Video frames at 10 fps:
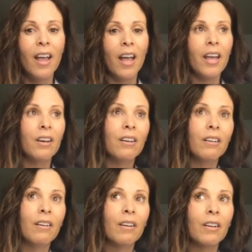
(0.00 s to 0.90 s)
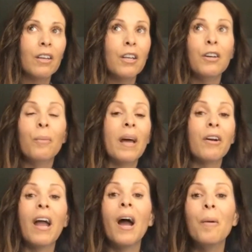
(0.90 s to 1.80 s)
and no matter
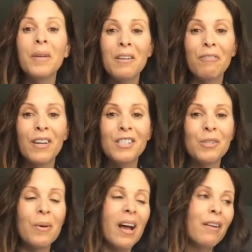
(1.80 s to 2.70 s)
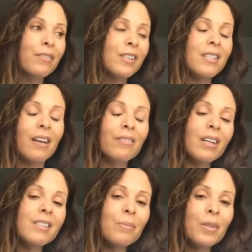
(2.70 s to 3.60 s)
how many friends you have, because I've
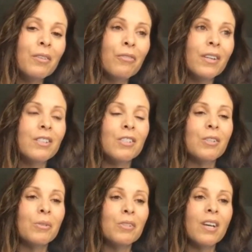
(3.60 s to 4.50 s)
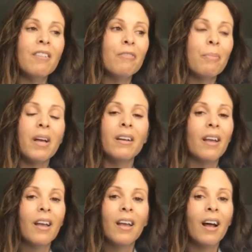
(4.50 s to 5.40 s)
got some good friends too, Jeff, but
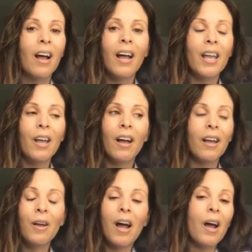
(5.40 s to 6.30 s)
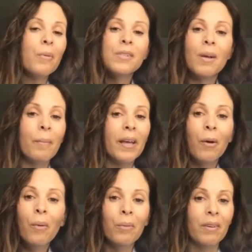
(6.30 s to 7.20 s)
I was on my
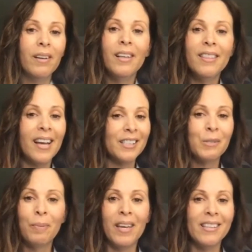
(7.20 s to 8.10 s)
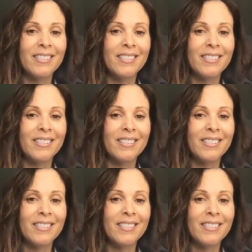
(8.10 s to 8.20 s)
own in that space.